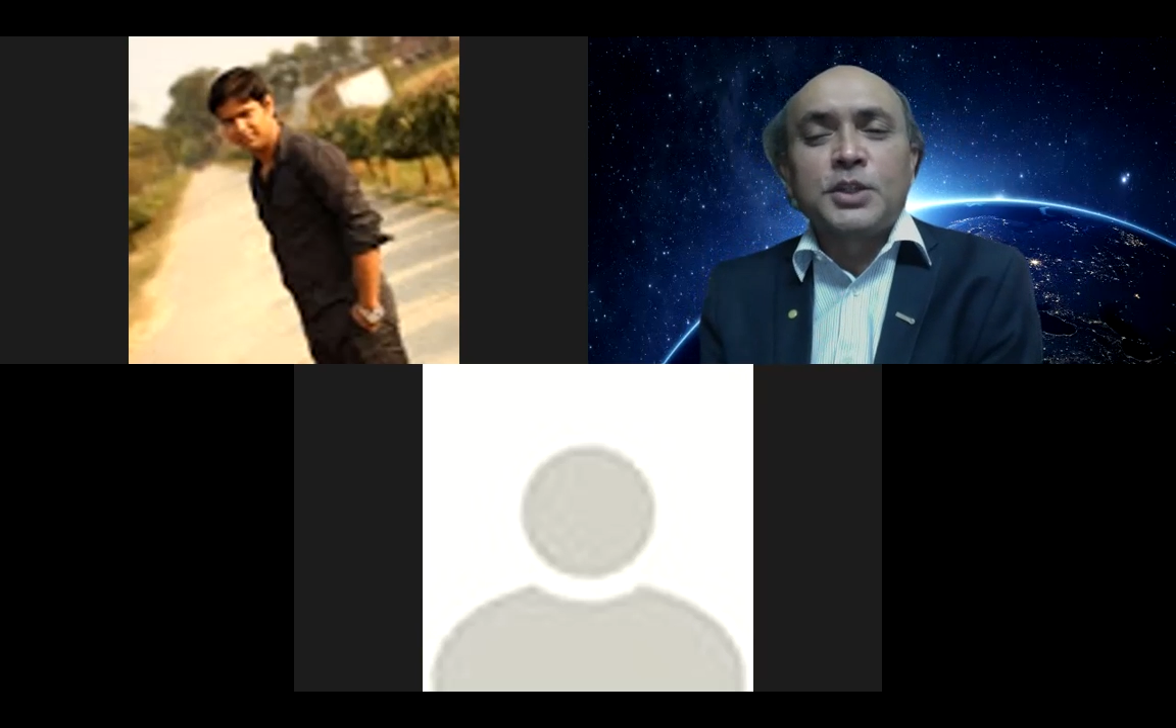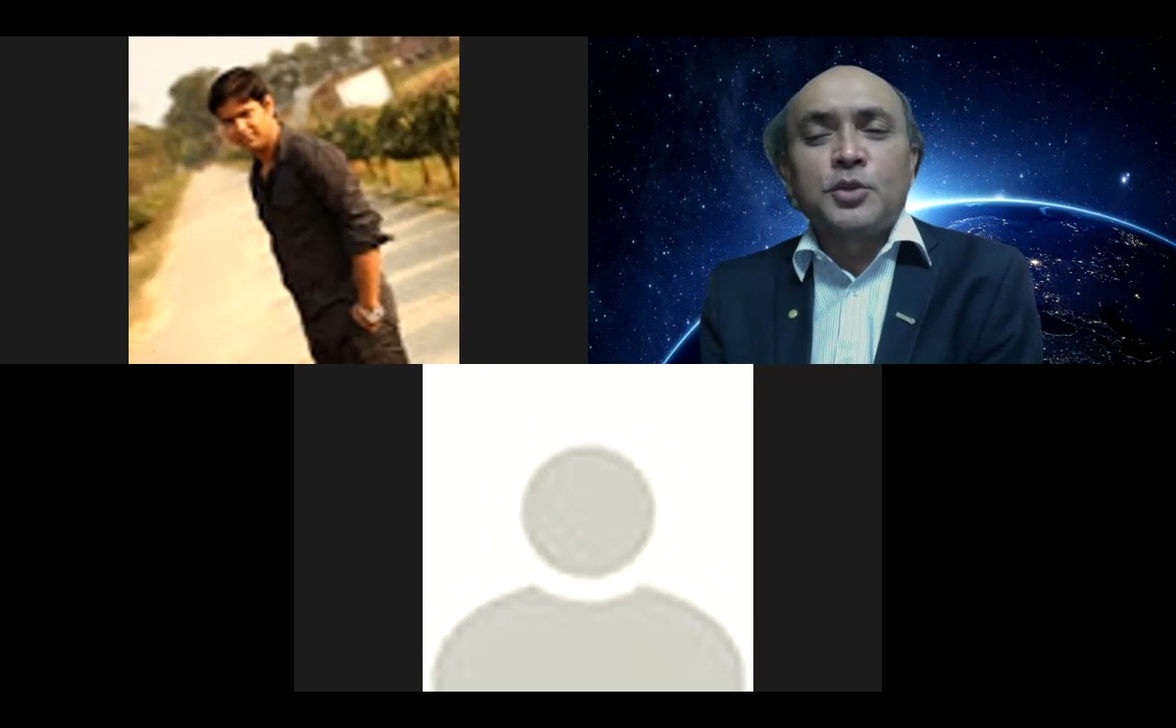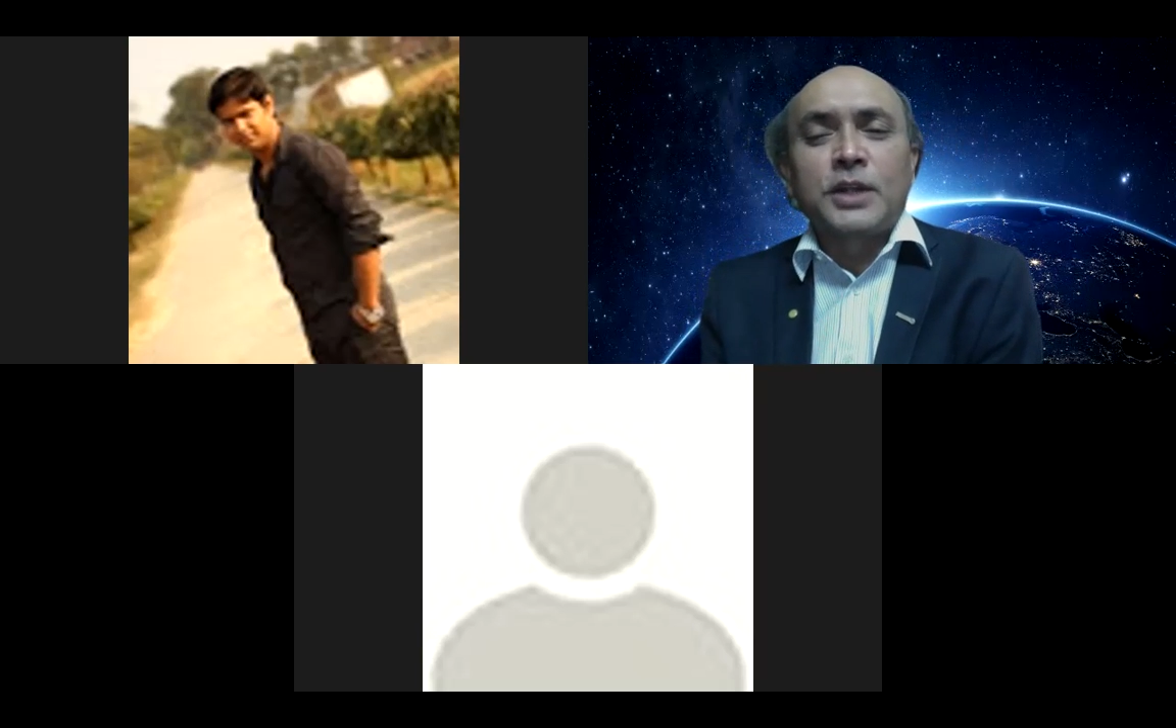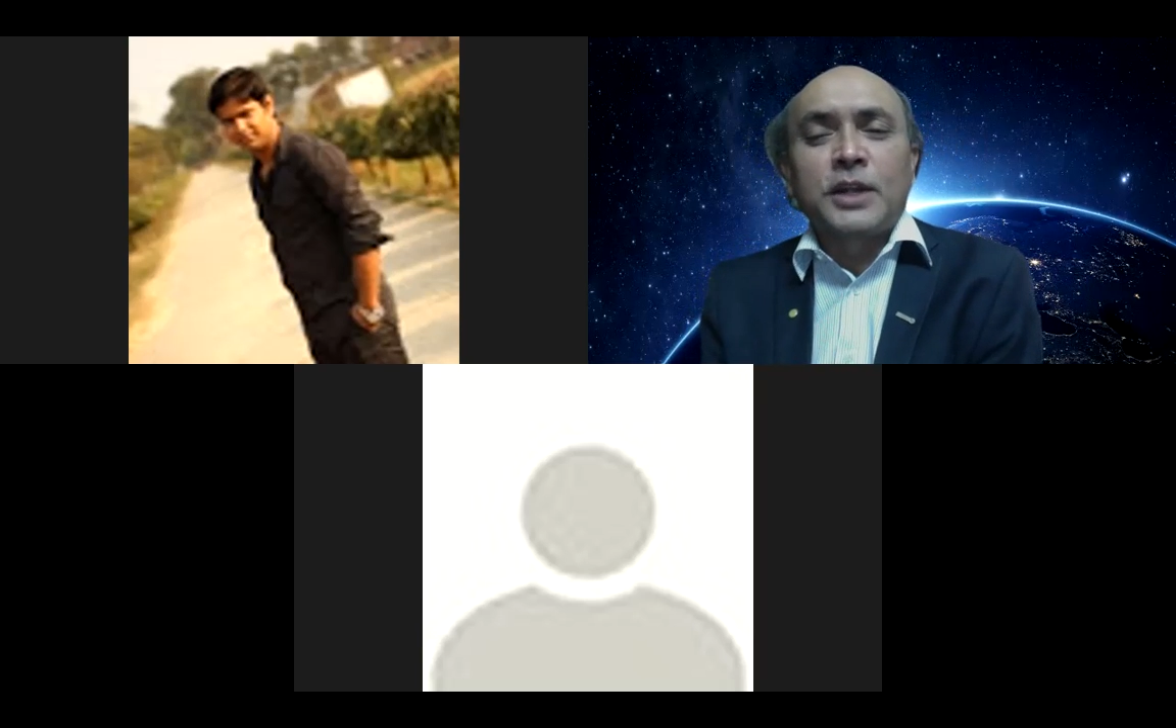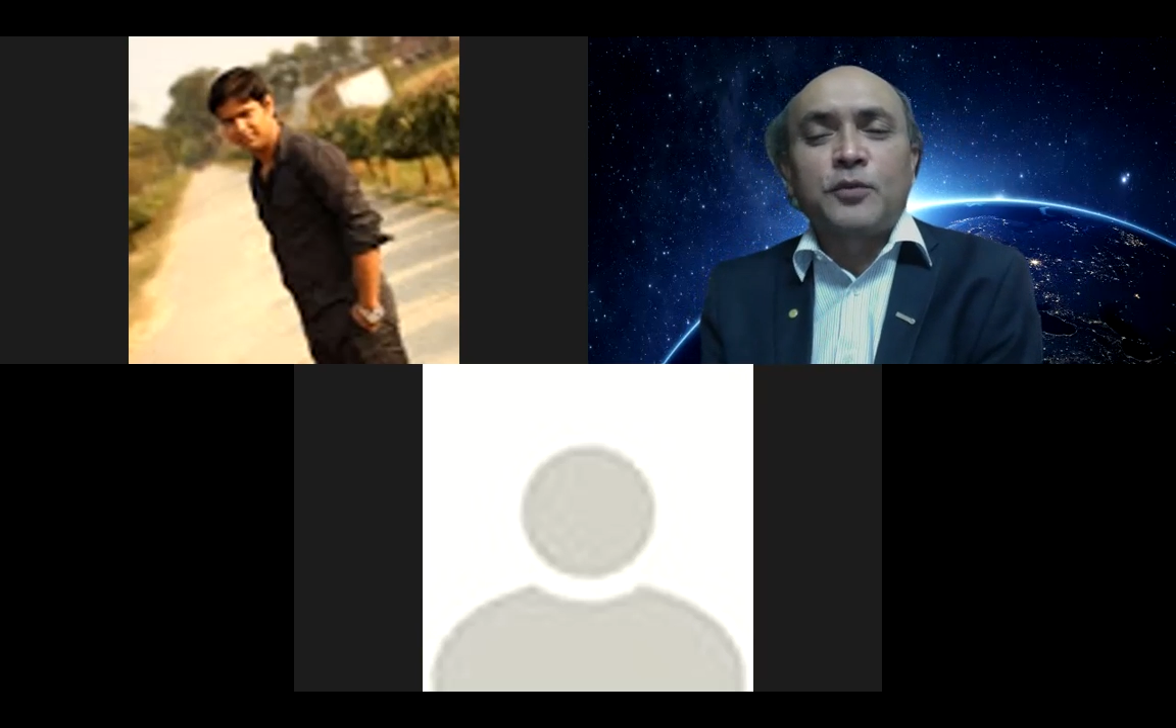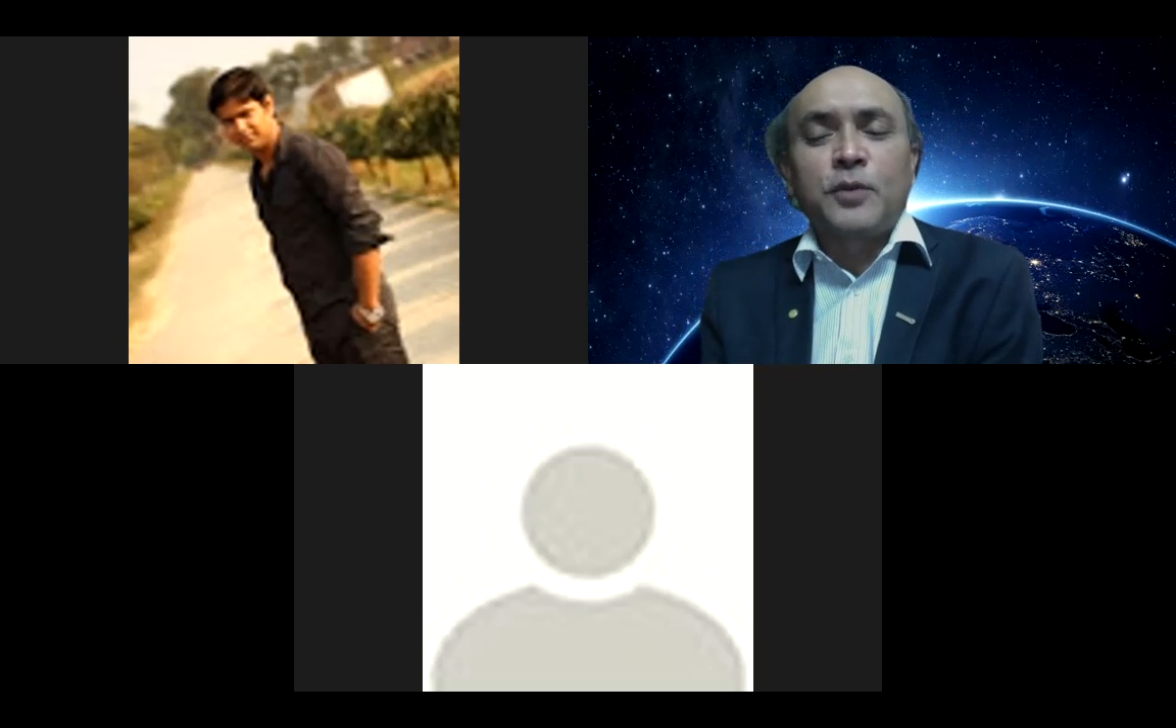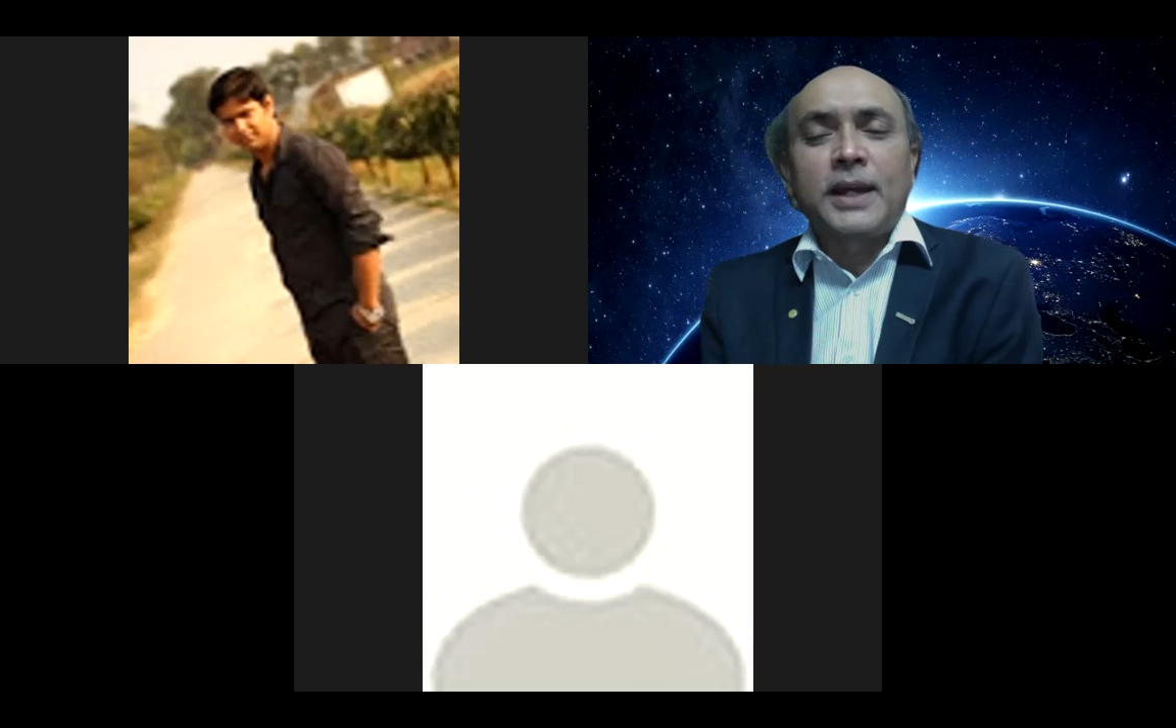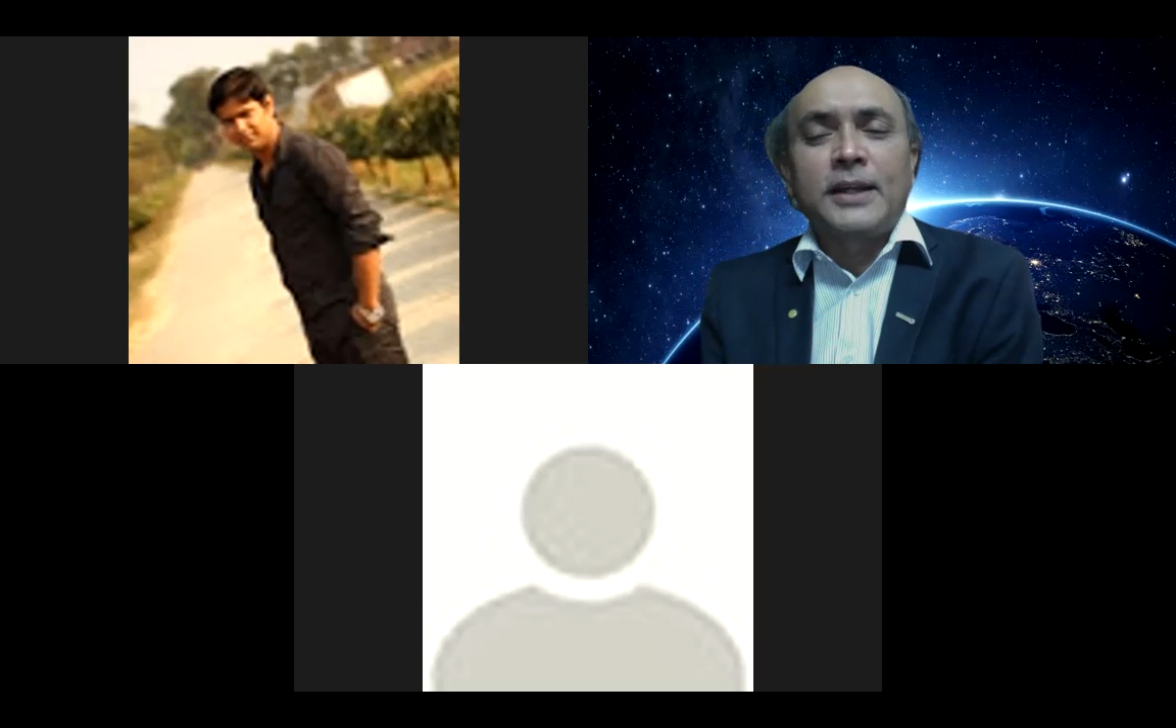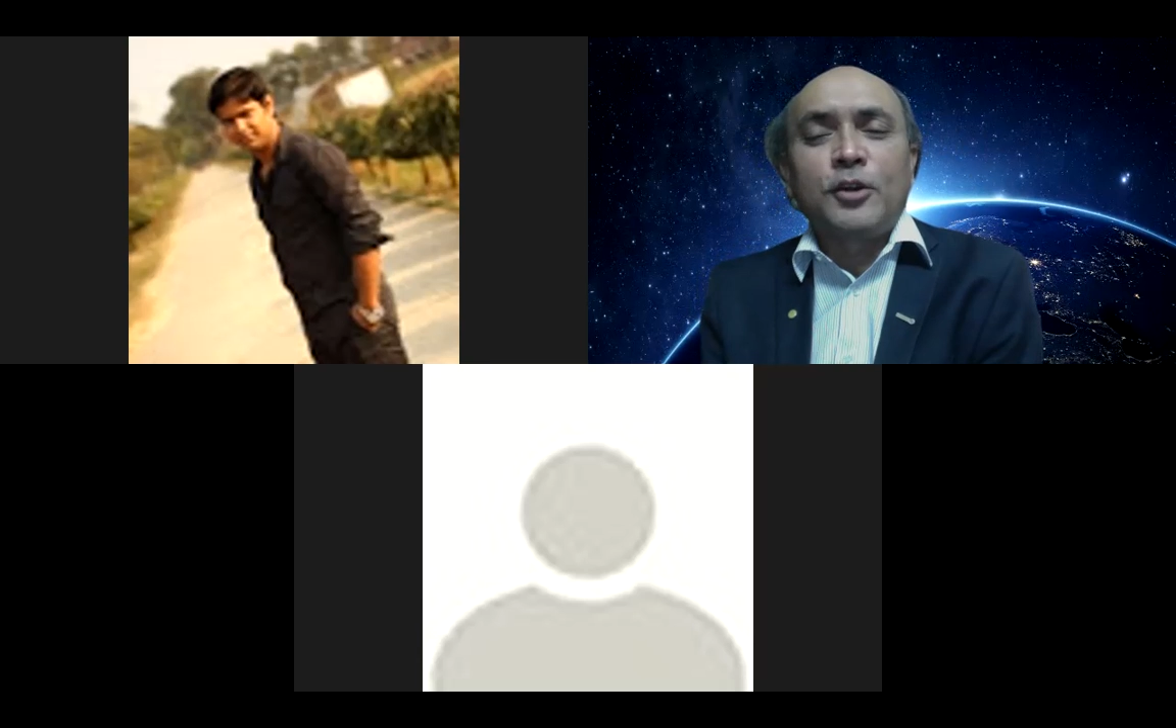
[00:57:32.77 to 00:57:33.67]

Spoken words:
you can find